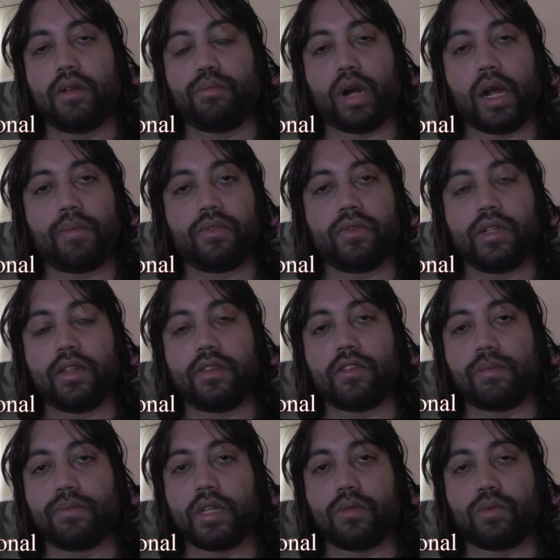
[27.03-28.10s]
Perhaps we did
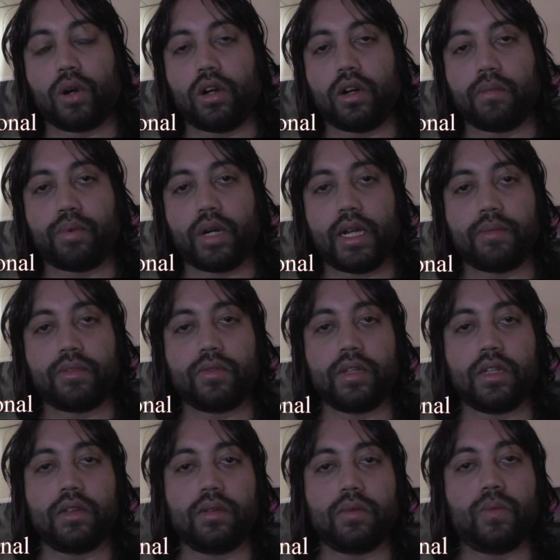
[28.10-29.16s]
something wrong. Perhaps
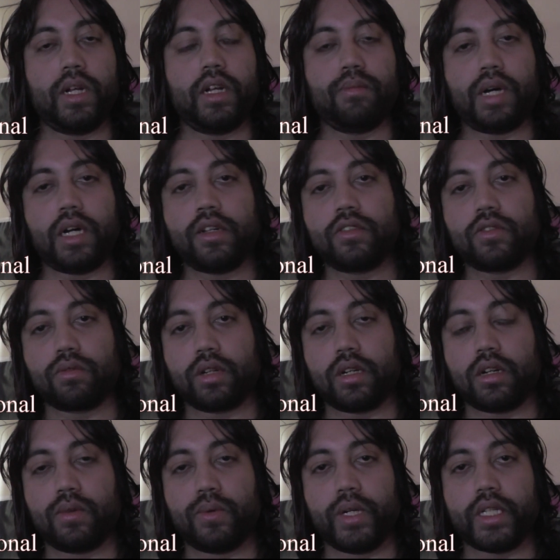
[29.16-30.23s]
we went about it the
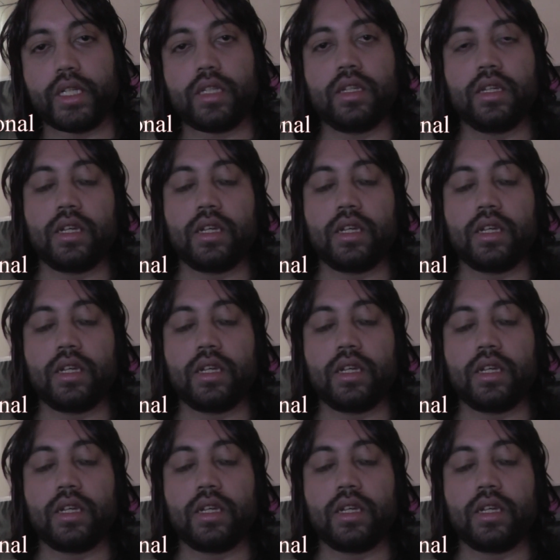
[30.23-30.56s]
wrong way.